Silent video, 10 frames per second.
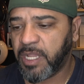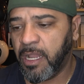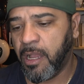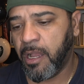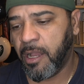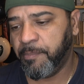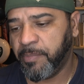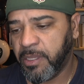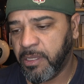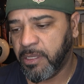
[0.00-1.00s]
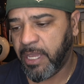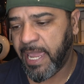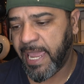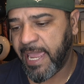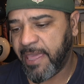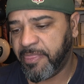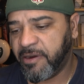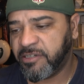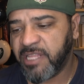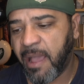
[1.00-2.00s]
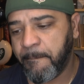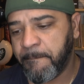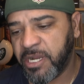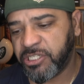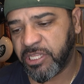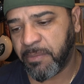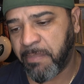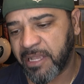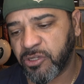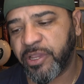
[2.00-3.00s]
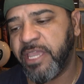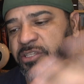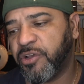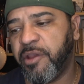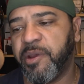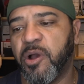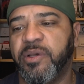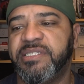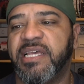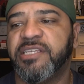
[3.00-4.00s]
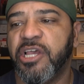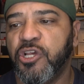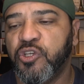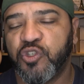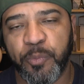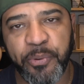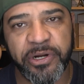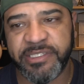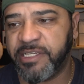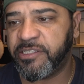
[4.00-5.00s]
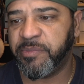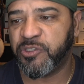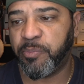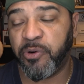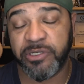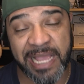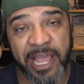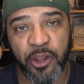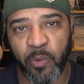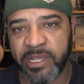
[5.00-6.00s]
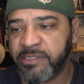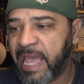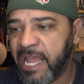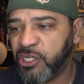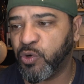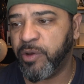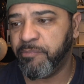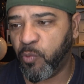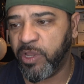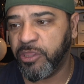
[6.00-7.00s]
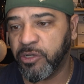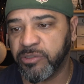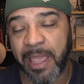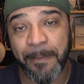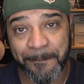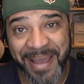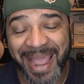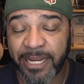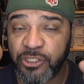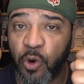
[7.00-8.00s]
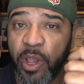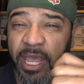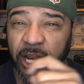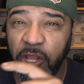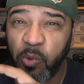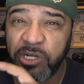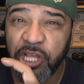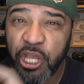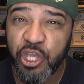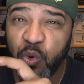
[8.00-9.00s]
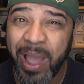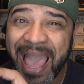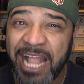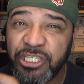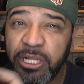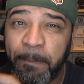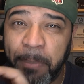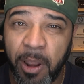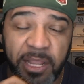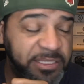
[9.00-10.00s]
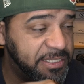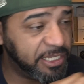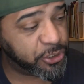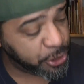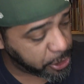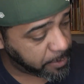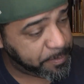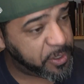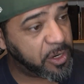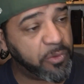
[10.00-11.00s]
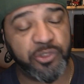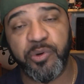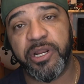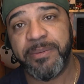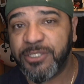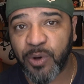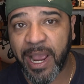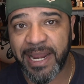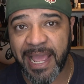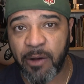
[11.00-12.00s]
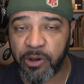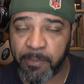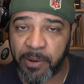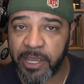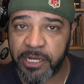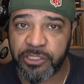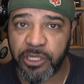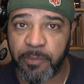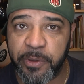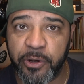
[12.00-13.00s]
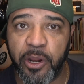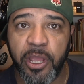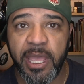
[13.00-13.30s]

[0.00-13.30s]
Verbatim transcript: Um, and there's not much on the box. Okay, so here we go. It says support system. It supports iOS, Android, Windows, and Mac. So in other words, you could actually plug this into your computer, which we're gonna be trying now. We're gonna plug it into the computer